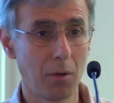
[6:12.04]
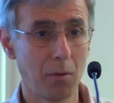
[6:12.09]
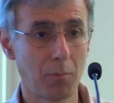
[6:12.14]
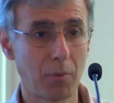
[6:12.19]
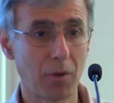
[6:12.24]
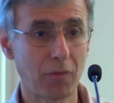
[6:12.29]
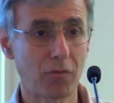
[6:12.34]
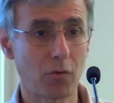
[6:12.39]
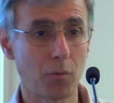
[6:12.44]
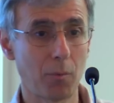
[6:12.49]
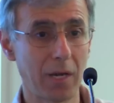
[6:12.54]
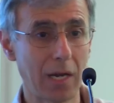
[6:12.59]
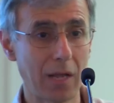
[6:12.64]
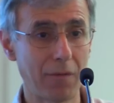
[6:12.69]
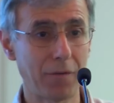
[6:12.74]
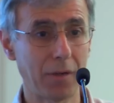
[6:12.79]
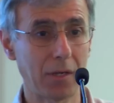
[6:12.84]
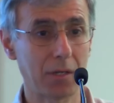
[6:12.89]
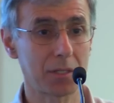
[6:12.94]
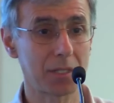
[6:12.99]
both from an
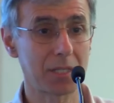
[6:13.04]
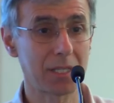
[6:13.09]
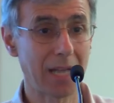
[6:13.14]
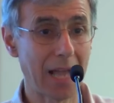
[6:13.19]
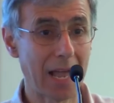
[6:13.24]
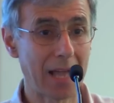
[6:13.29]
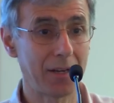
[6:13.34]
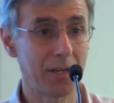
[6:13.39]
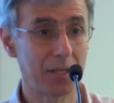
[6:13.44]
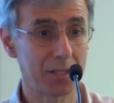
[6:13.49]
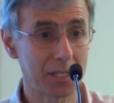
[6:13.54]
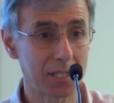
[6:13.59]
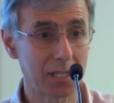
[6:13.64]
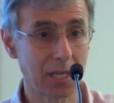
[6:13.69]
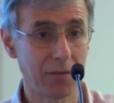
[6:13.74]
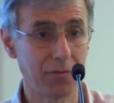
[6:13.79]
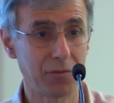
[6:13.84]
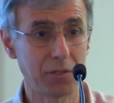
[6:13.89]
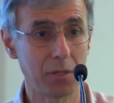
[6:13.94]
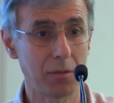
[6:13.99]
efficacy and a
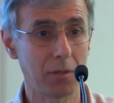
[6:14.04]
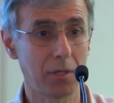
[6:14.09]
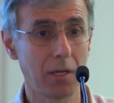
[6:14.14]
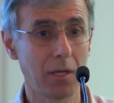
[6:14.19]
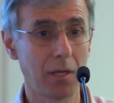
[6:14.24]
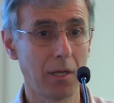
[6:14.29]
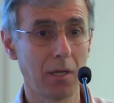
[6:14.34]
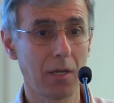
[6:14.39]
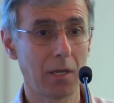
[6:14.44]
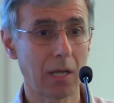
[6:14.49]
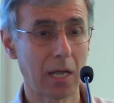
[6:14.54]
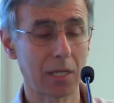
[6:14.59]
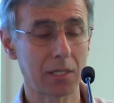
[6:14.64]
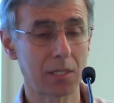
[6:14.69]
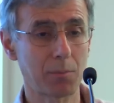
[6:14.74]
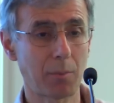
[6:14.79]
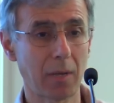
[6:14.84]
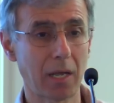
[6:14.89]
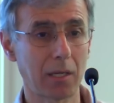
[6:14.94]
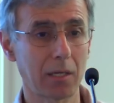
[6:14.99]
safety
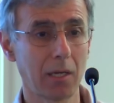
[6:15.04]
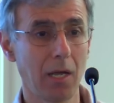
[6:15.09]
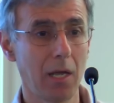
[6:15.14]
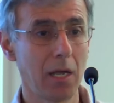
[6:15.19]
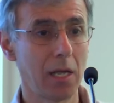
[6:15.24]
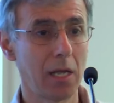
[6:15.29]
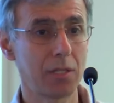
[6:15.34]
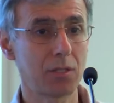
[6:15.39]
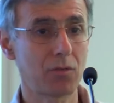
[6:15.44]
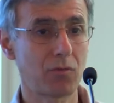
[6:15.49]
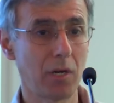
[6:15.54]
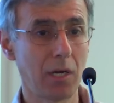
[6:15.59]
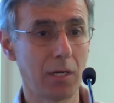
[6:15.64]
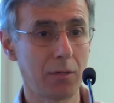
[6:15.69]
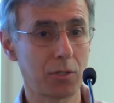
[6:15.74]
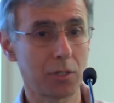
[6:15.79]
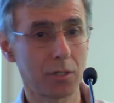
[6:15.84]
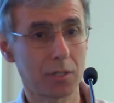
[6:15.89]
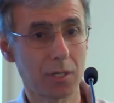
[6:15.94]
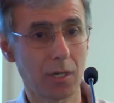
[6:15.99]
aspect, is really, you
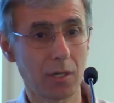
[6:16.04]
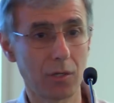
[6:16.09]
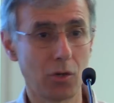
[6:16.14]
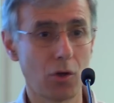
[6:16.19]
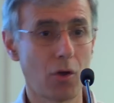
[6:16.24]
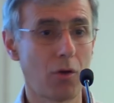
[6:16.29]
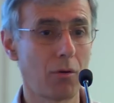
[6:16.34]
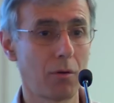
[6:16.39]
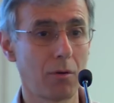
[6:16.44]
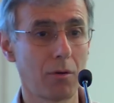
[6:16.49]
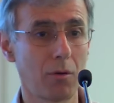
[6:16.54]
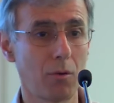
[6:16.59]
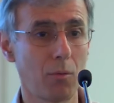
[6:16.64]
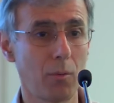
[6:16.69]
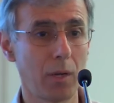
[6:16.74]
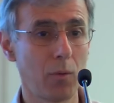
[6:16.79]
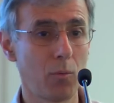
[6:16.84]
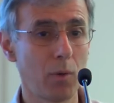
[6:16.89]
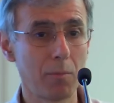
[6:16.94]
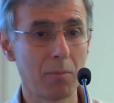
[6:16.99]
should say, no,
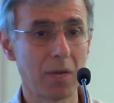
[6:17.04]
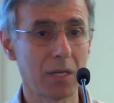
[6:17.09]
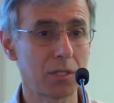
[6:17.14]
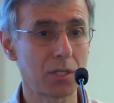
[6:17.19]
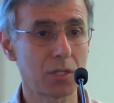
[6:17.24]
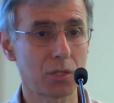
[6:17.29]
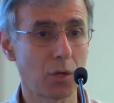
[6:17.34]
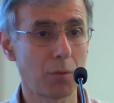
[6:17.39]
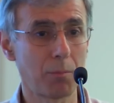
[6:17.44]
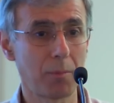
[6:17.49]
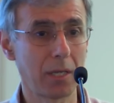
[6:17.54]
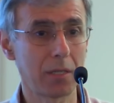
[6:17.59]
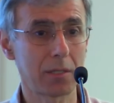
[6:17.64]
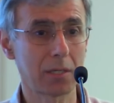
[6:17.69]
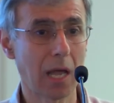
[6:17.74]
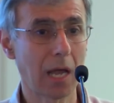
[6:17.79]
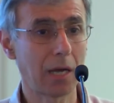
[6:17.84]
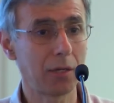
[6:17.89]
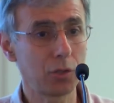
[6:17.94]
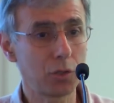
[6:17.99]
we must stop it
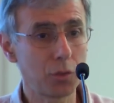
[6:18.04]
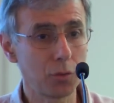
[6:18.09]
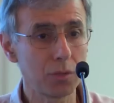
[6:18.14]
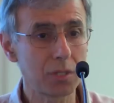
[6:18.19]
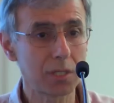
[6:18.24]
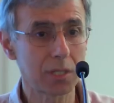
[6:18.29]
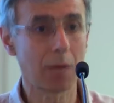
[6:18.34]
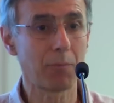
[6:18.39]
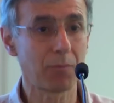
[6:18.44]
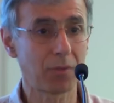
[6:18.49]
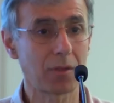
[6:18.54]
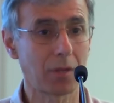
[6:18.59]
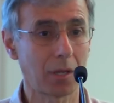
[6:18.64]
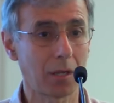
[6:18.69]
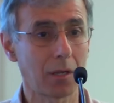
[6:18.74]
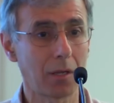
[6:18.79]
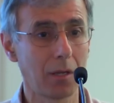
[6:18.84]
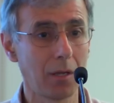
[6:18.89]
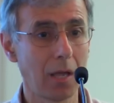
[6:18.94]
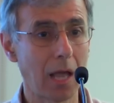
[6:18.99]
and do
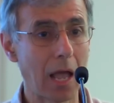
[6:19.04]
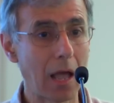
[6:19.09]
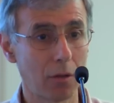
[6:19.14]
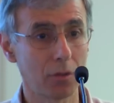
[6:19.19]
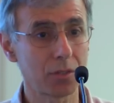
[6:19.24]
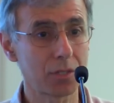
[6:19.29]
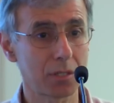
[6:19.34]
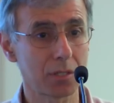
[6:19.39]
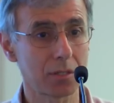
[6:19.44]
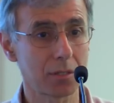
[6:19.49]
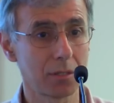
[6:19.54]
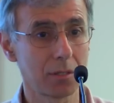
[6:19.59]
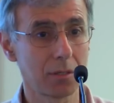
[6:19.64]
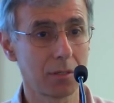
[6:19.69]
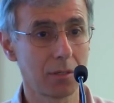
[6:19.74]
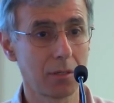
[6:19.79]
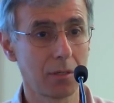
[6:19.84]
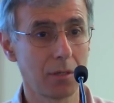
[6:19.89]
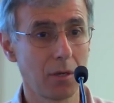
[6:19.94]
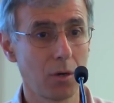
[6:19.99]
something else
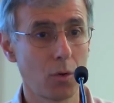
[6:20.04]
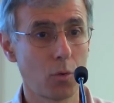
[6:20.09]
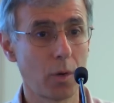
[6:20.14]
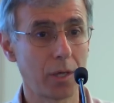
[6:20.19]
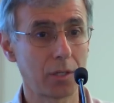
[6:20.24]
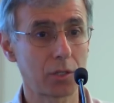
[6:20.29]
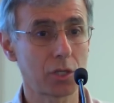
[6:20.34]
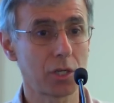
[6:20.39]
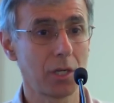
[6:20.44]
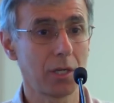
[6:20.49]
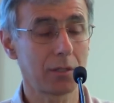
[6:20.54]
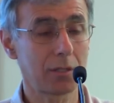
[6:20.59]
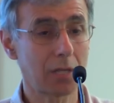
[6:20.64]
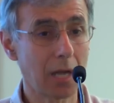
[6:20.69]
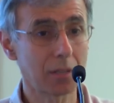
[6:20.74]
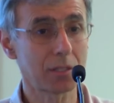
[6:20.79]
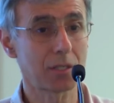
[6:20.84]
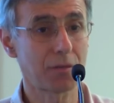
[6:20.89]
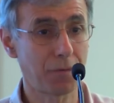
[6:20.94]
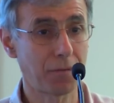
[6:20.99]
which
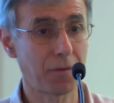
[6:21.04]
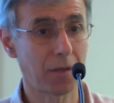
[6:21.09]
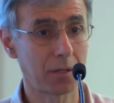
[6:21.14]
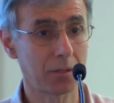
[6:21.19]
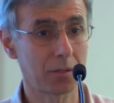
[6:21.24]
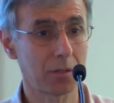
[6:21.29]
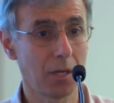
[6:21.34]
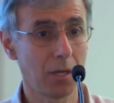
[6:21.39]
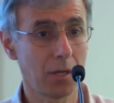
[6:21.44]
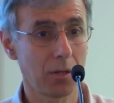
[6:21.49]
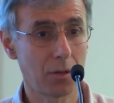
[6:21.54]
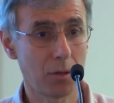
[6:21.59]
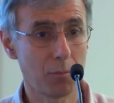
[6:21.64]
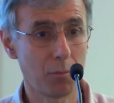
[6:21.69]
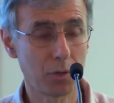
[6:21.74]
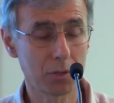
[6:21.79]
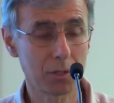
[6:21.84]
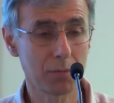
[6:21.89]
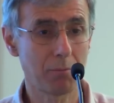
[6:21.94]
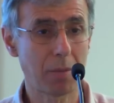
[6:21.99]
does fit the
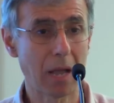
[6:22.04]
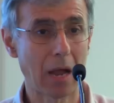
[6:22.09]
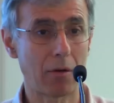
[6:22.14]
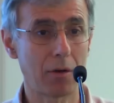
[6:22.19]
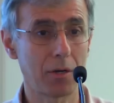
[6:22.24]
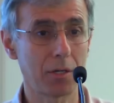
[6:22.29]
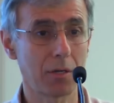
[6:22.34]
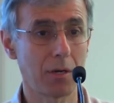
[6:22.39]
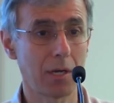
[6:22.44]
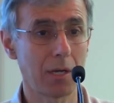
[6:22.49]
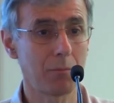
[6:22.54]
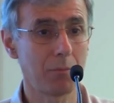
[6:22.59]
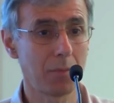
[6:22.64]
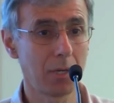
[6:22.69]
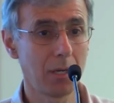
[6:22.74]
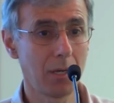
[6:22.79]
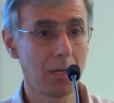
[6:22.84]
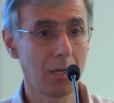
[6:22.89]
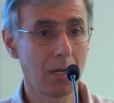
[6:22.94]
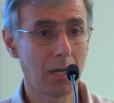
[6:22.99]
modern paradigm
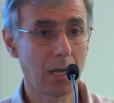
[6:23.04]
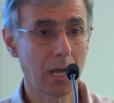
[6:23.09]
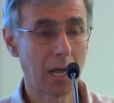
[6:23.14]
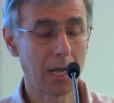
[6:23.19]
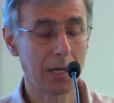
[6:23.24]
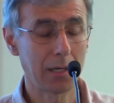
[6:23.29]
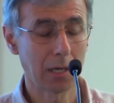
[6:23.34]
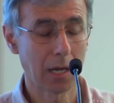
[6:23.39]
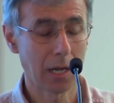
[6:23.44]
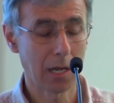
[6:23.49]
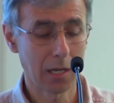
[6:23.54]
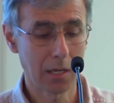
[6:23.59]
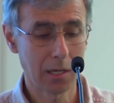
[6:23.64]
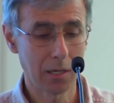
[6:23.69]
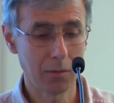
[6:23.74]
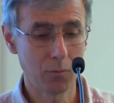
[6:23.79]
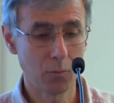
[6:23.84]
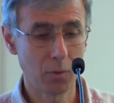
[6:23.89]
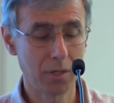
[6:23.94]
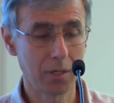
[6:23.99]
and
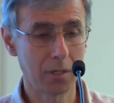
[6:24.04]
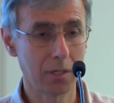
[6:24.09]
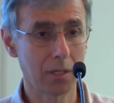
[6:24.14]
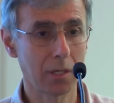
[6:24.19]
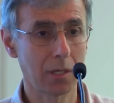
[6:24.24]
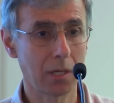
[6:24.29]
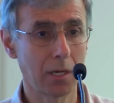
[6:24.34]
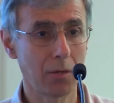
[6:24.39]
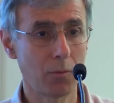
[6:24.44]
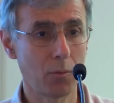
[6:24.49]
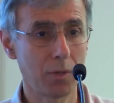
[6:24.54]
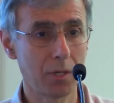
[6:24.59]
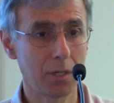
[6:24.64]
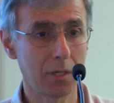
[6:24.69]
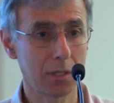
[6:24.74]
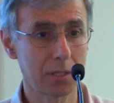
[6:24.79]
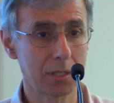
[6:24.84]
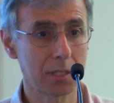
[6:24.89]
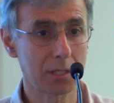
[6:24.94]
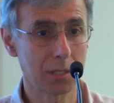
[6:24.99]
in
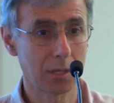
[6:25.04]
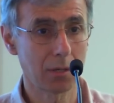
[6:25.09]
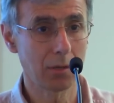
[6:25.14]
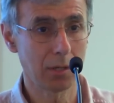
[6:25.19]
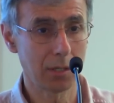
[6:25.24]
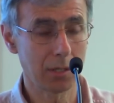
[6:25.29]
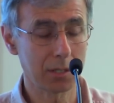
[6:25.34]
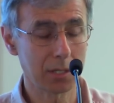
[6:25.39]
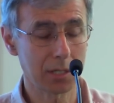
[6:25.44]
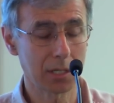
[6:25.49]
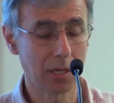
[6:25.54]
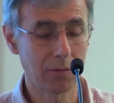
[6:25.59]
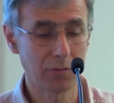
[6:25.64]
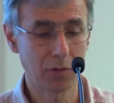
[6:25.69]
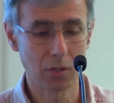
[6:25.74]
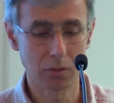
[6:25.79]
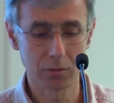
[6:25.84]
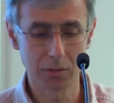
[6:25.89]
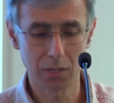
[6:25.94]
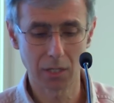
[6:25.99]
a safe
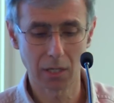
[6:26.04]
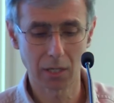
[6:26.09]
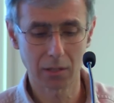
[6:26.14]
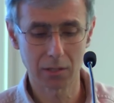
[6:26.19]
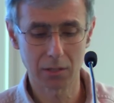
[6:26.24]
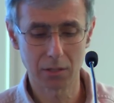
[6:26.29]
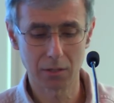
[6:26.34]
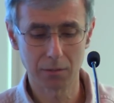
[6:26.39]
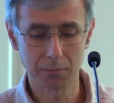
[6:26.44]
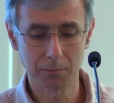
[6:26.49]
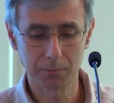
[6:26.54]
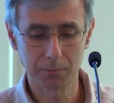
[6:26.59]
context.